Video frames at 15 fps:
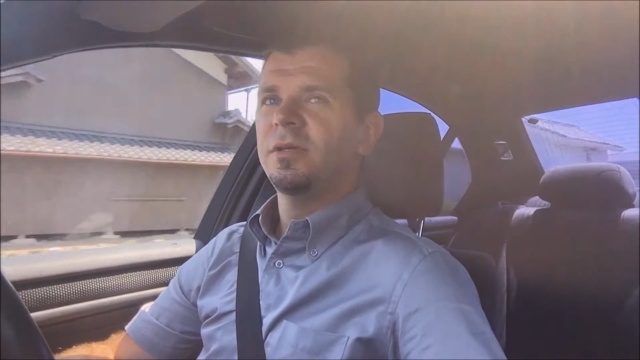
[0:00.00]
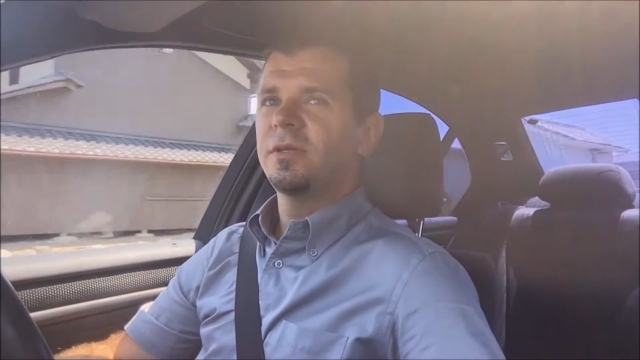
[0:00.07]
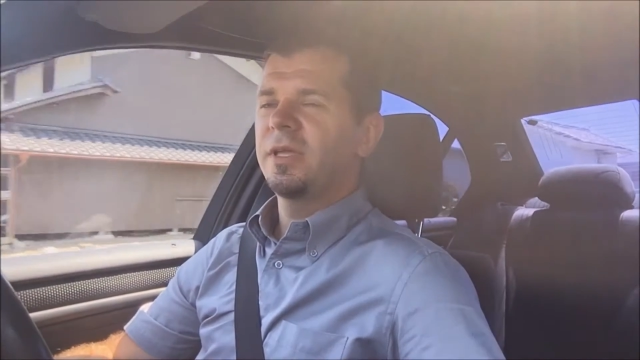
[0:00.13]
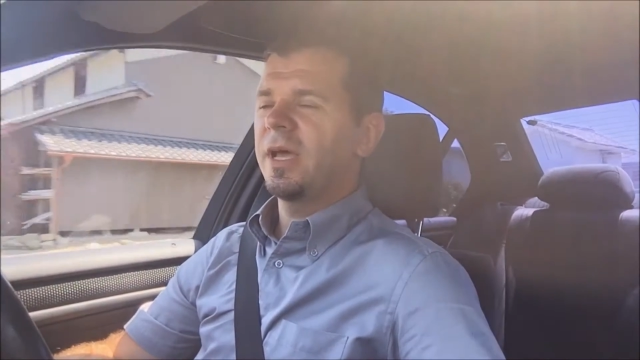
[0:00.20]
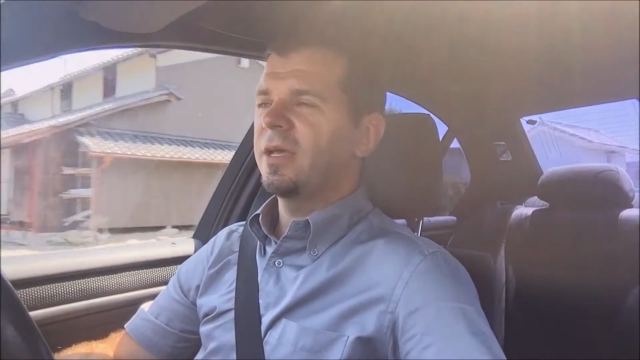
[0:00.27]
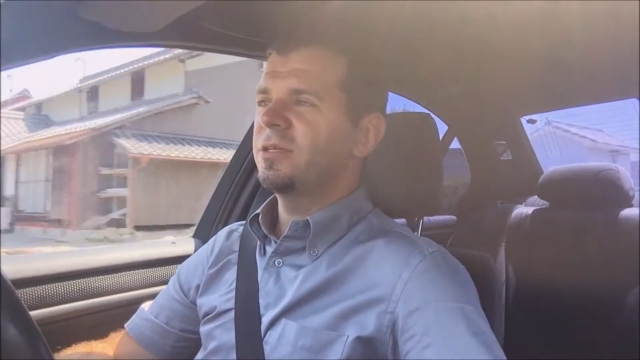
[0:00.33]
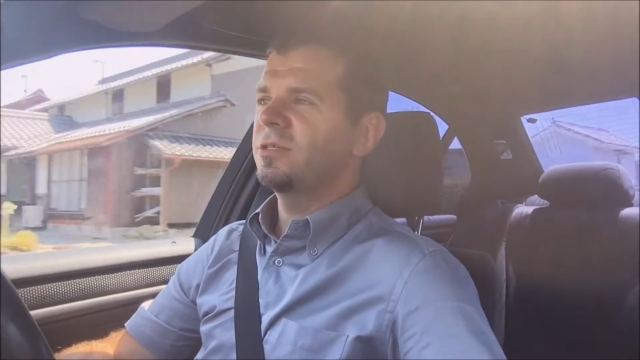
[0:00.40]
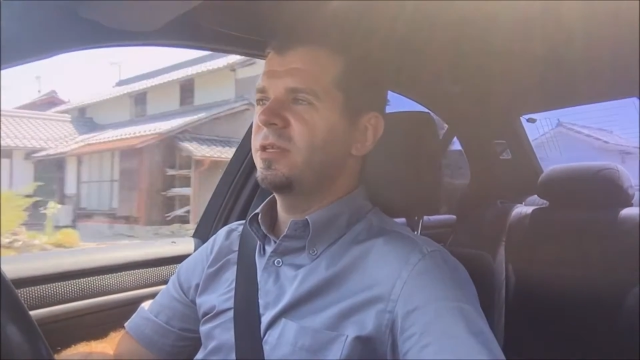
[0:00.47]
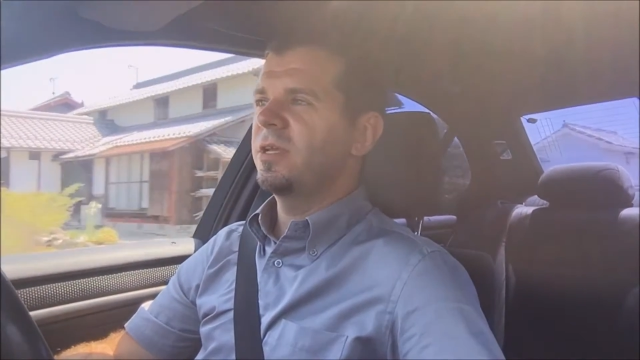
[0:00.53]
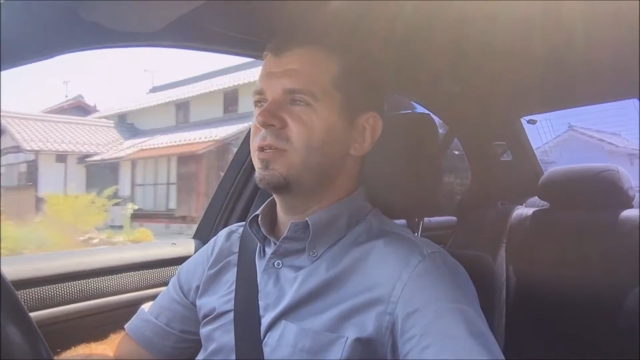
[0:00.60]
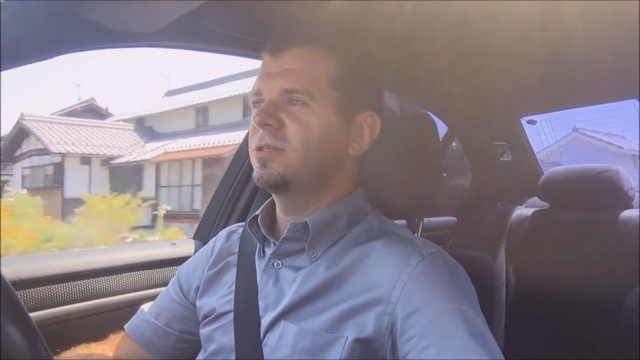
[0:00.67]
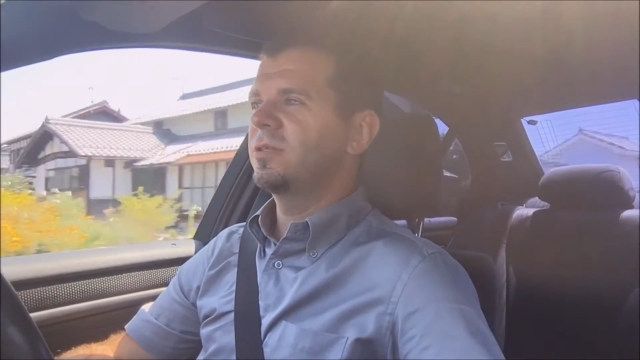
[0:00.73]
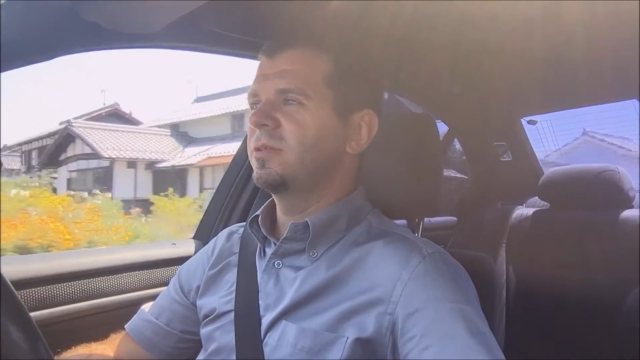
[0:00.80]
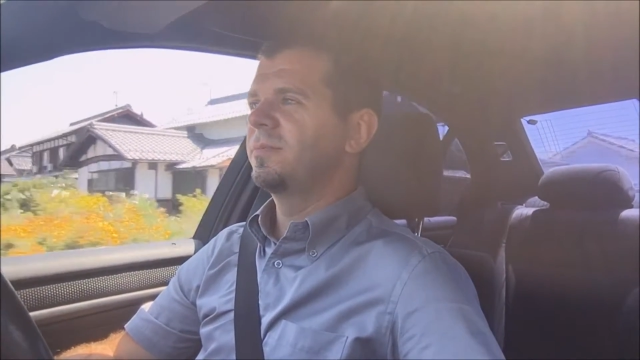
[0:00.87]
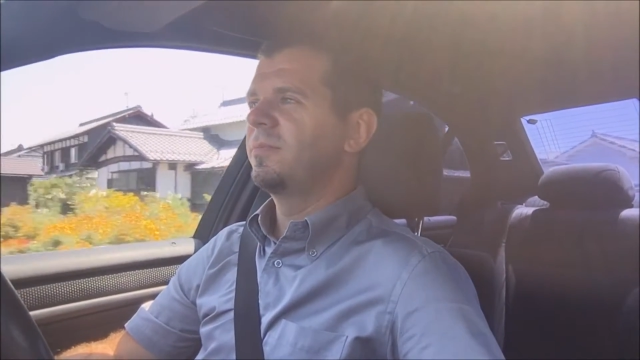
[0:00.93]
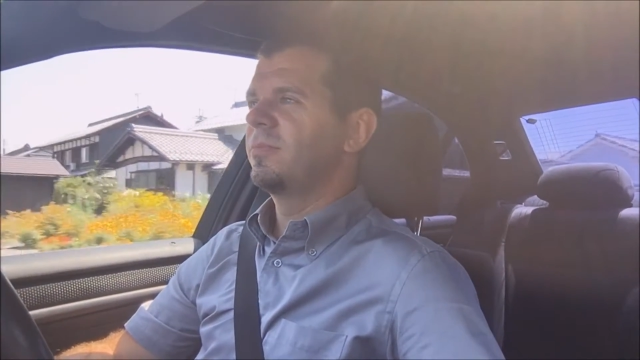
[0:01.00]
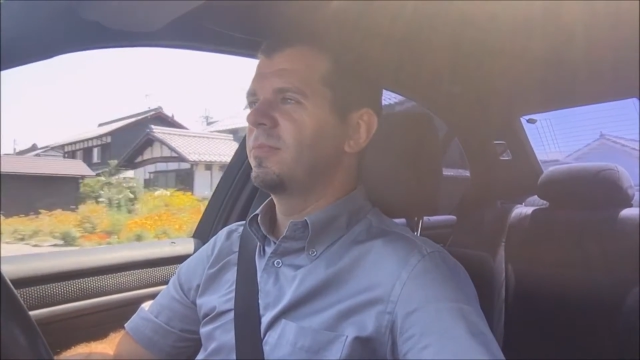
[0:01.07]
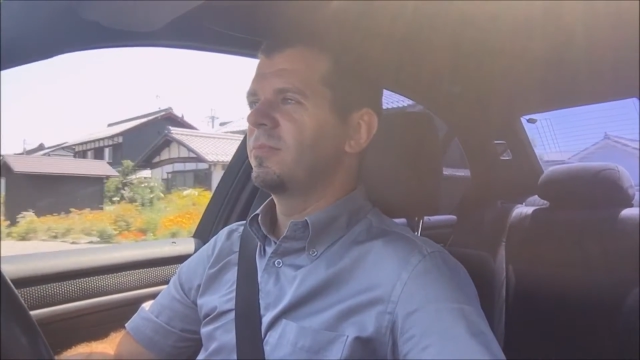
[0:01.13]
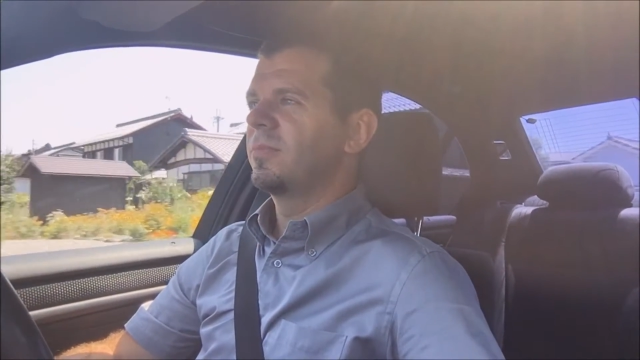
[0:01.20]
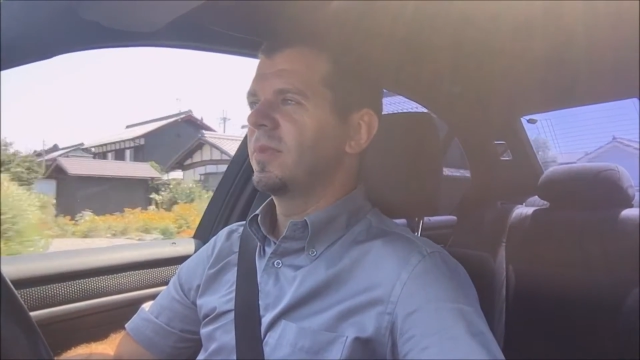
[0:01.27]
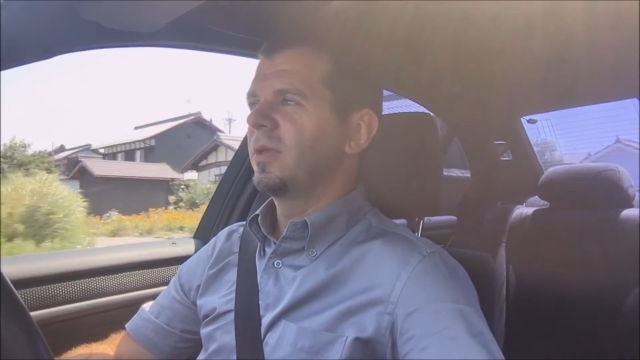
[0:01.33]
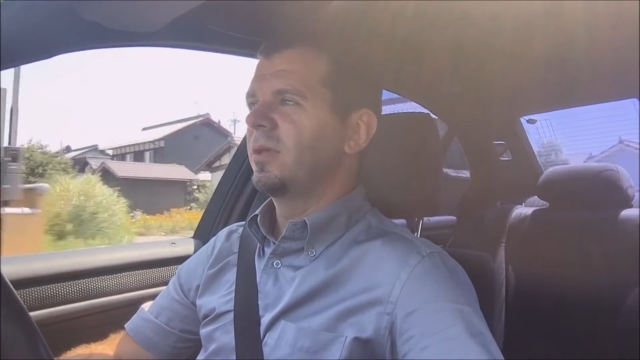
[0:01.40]
gas station,
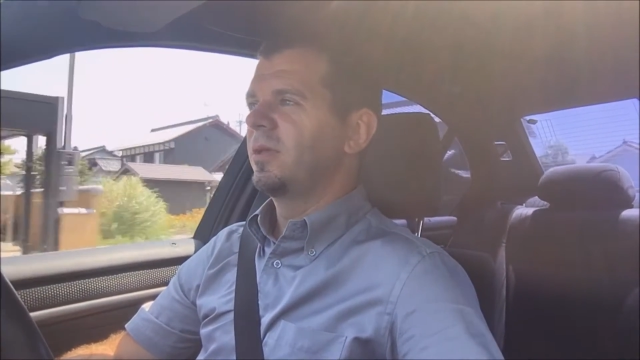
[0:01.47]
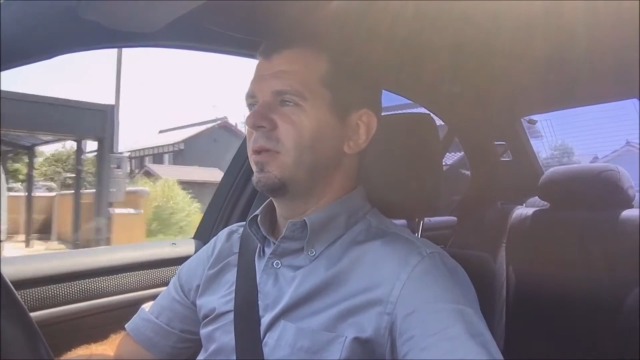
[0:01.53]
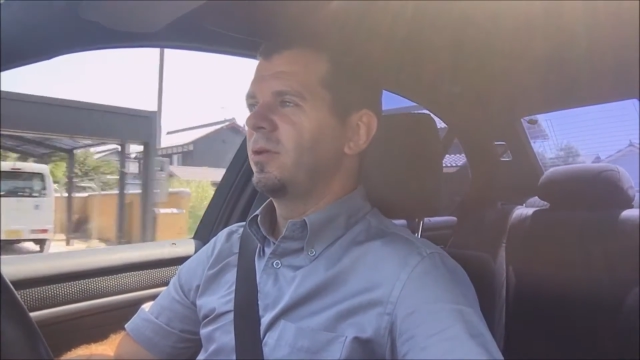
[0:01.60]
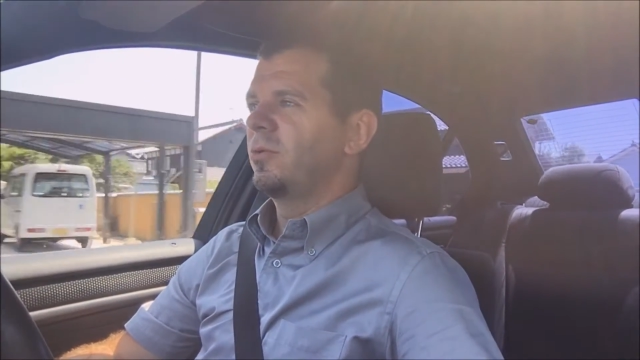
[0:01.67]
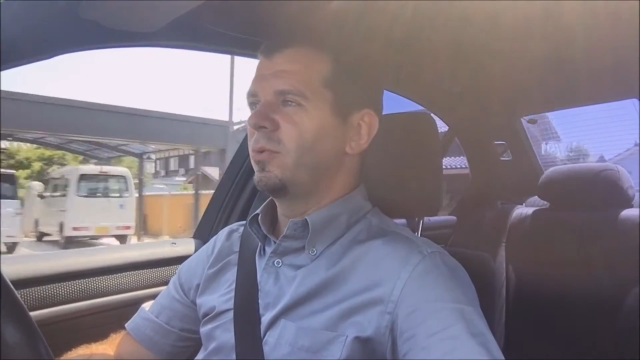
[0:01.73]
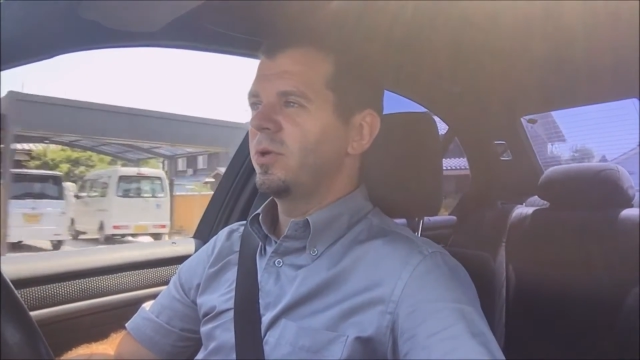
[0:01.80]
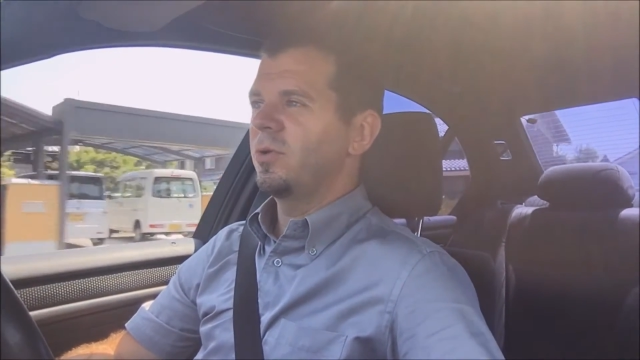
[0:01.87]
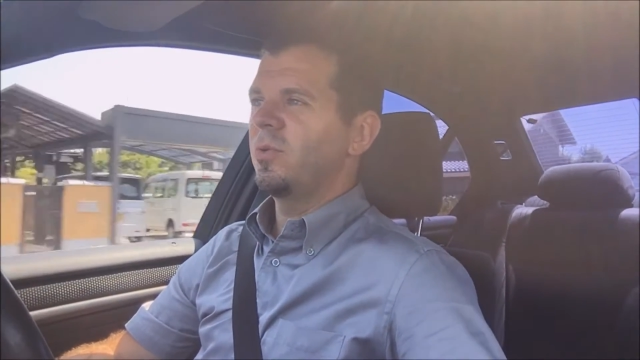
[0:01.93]
what